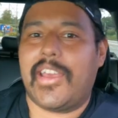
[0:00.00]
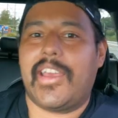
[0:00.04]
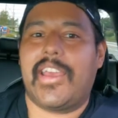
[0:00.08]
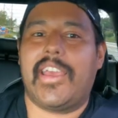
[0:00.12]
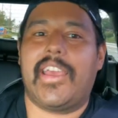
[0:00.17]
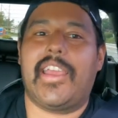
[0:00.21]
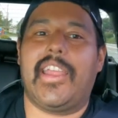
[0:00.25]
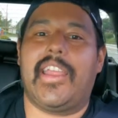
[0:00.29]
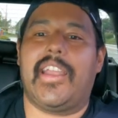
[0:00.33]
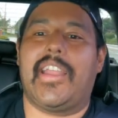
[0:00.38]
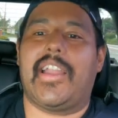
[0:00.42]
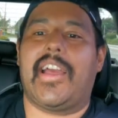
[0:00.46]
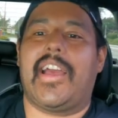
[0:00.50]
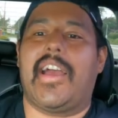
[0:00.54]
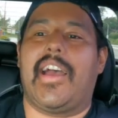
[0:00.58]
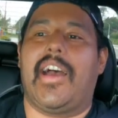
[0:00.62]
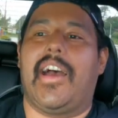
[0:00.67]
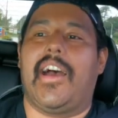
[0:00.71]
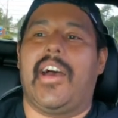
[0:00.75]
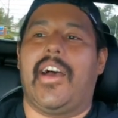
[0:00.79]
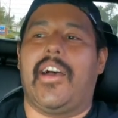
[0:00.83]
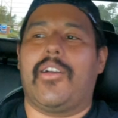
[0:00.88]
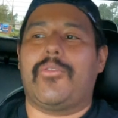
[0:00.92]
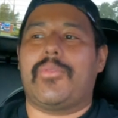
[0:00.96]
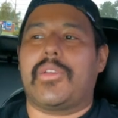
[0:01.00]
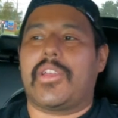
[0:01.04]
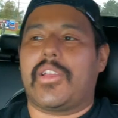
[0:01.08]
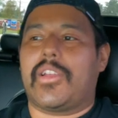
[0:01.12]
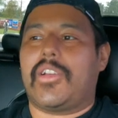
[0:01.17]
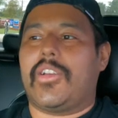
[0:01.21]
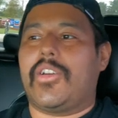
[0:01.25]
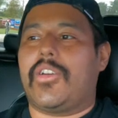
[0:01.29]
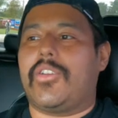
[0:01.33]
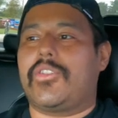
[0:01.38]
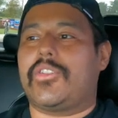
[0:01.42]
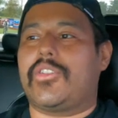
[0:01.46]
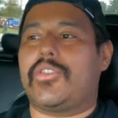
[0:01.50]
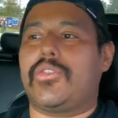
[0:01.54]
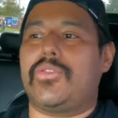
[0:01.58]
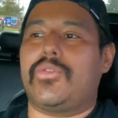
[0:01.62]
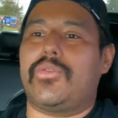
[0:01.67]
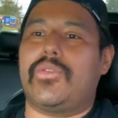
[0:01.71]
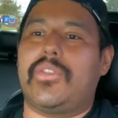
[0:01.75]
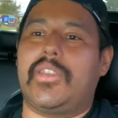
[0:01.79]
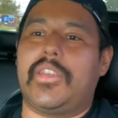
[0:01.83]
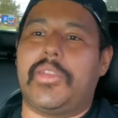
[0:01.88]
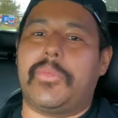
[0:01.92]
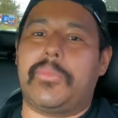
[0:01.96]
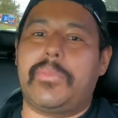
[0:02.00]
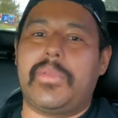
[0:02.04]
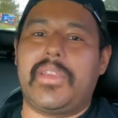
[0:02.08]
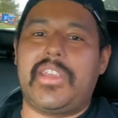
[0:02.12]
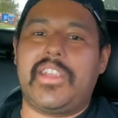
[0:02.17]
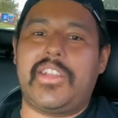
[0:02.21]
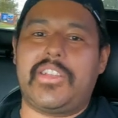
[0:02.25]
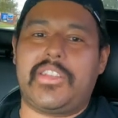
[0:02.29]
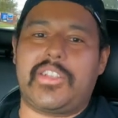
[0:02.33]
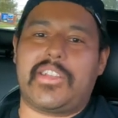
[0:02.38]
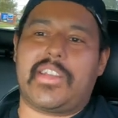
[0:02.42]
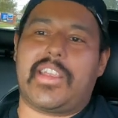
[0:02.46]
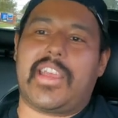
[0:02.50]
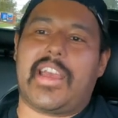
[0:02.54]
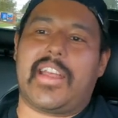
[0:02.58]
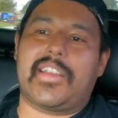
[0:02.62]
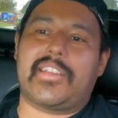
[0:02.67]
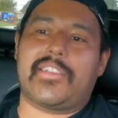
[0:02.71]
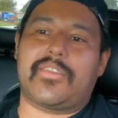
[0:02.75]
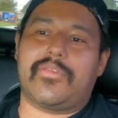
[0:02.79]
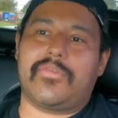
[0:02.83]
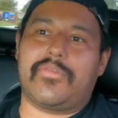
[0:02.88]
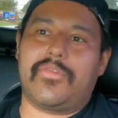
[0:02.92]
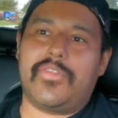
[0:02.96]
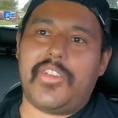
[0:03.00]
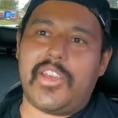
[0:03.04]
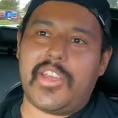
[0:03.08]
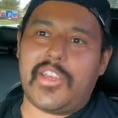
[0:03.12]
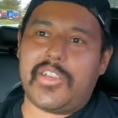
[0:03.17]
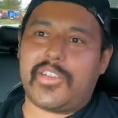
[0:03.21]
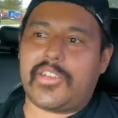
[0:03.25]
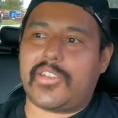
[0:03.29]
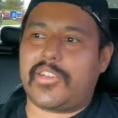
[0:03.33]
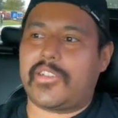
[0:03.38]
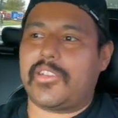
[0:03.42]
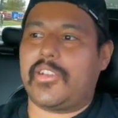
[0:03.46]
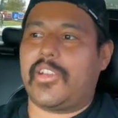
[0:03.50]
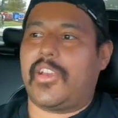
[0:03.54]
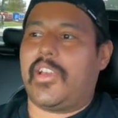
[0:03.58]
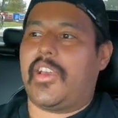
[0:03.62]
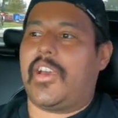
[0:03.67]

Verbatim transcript: and uh, we can go to the beach and catch some fish.